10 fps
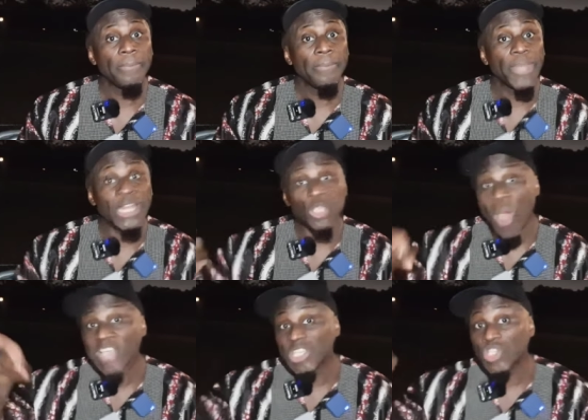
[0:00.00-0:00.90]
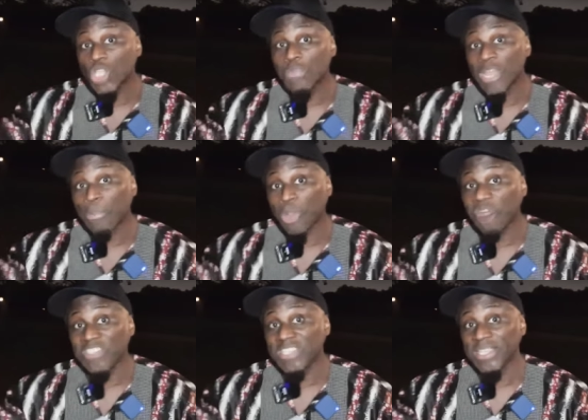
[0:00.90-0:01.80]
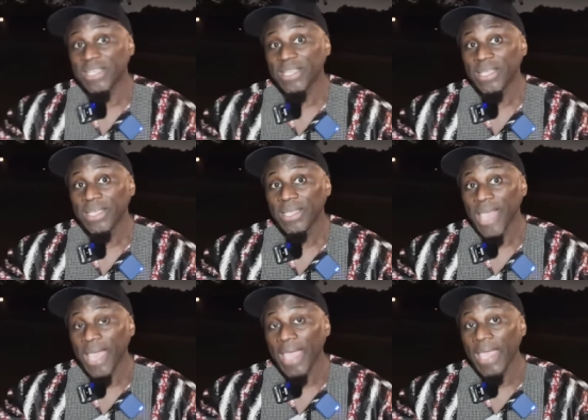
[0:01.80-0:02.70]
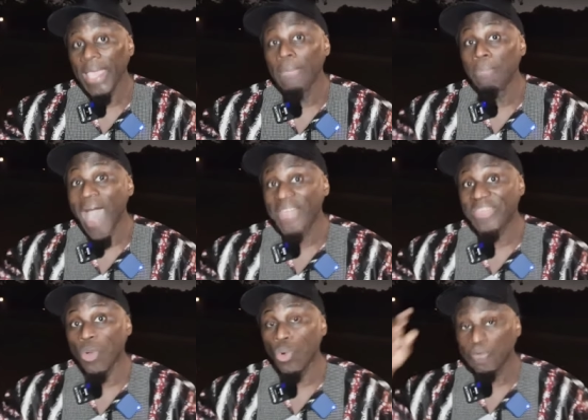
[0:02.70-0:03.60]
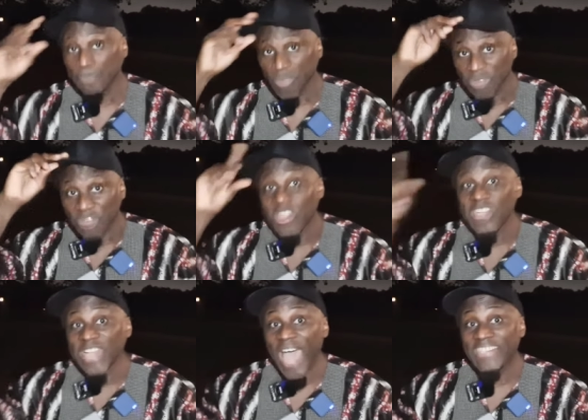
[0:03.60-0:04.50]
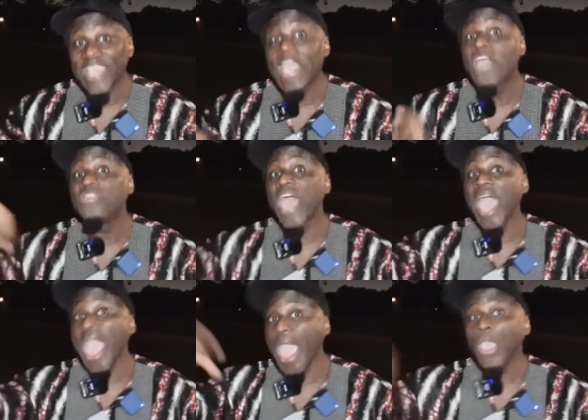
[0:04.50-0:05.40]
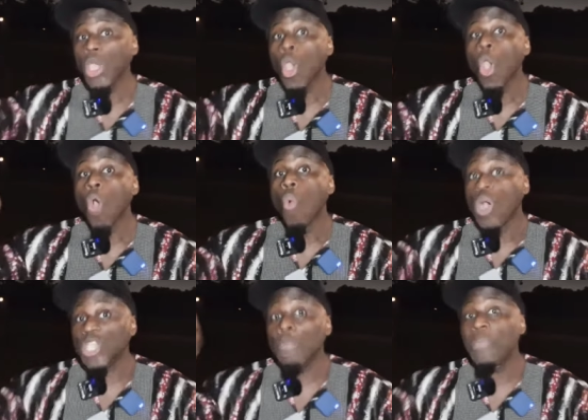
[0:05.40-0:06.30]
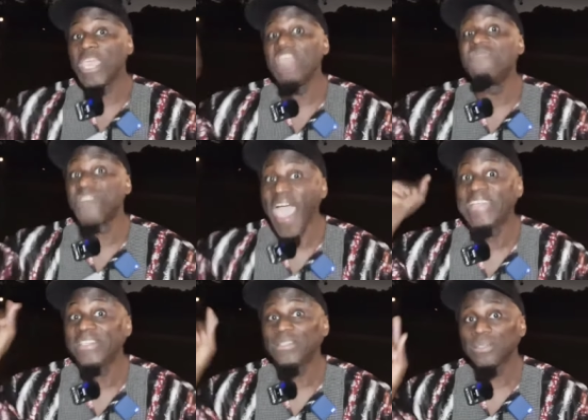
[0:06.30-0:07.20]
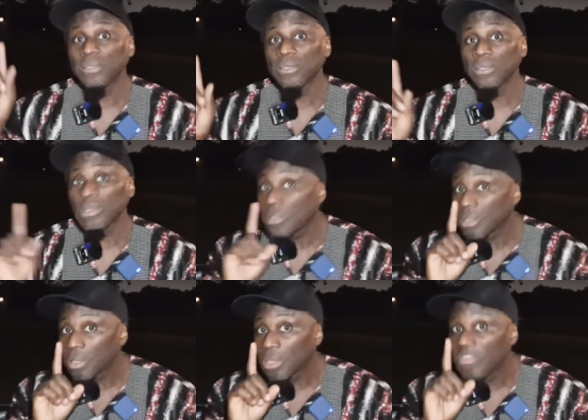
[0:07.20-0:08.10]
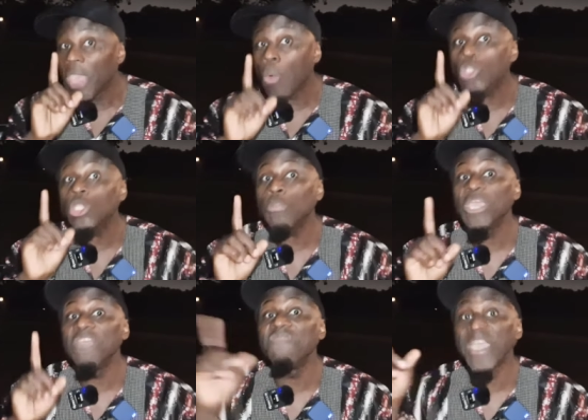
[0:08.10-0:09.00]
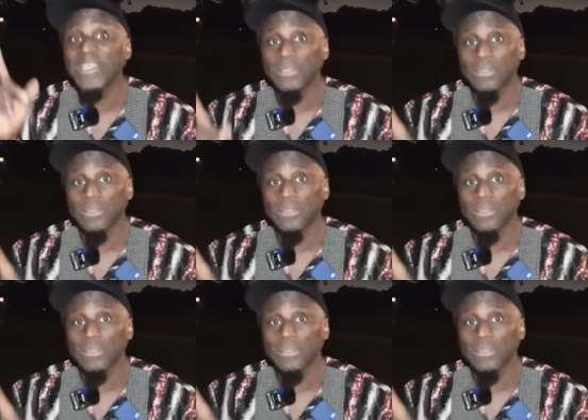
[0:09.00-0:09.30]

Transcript: That is why Jesus made a prophecy. Yeah, in Matthew fifteen nine, say, they worship me in vain. They worship me in vain.